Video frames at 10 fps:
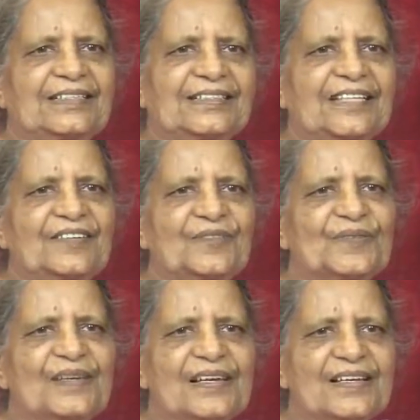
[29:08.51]
then you
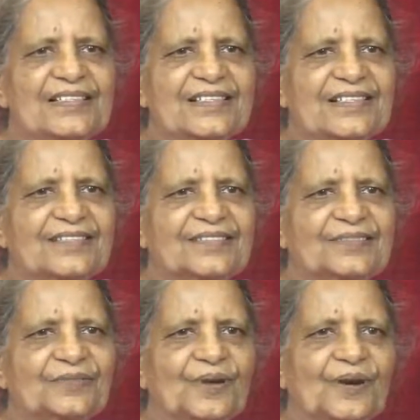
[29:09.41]
realize
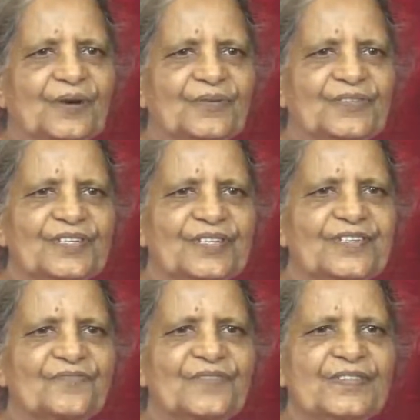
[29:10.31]
oh, how she
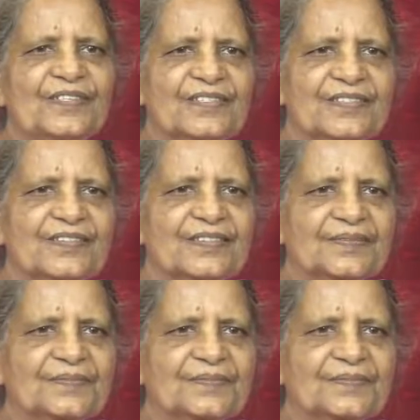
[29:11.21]
is with us.